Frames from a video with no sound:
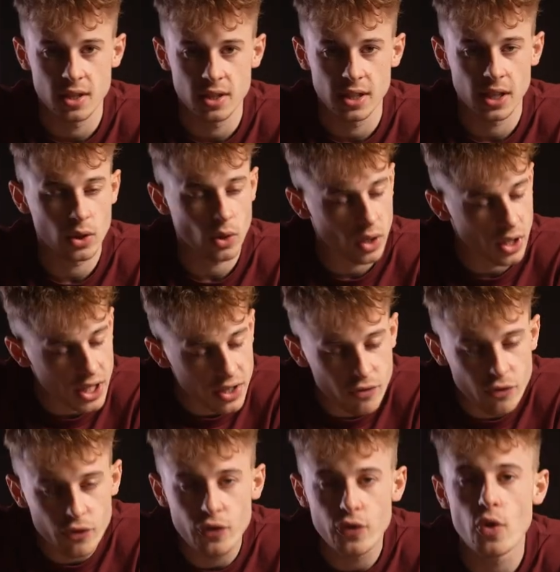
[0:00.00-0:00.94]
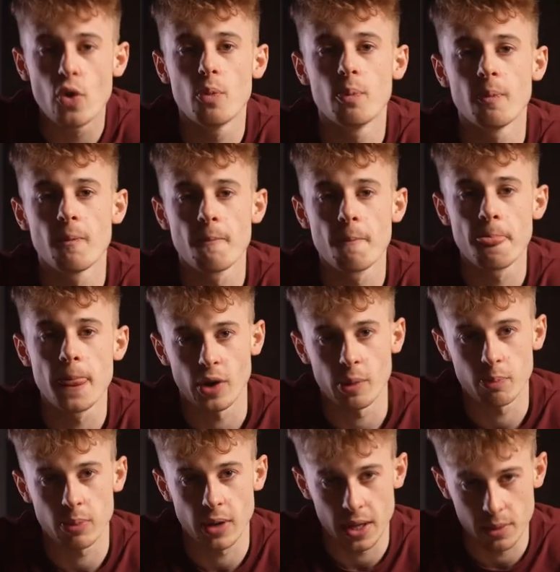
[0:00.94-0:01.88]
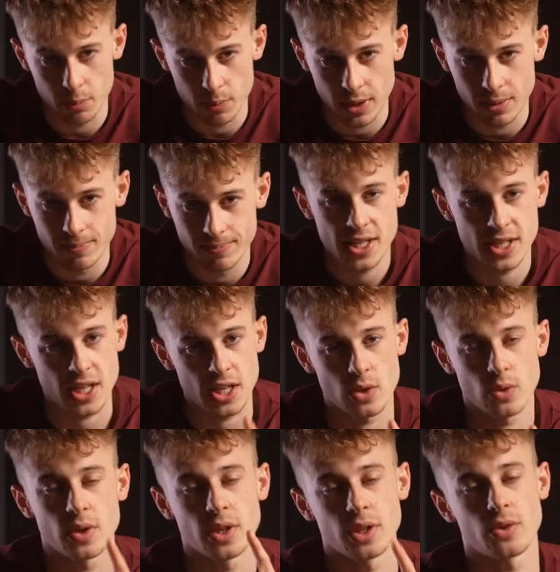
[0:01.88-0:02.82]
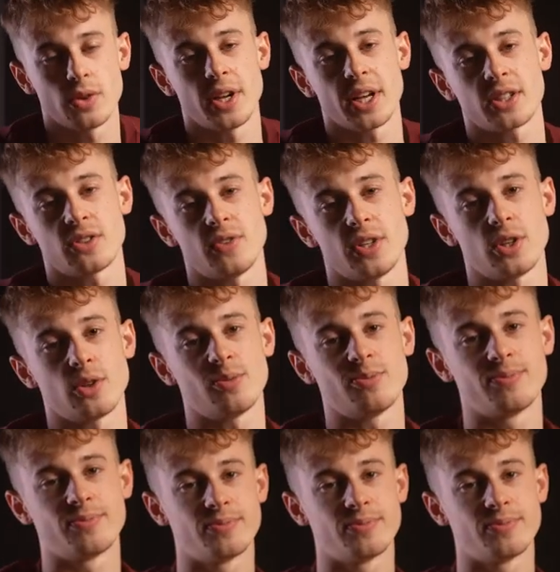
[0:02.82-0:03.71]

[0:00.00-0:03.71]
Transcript: They don't leave room for a plan B. See you into the next video.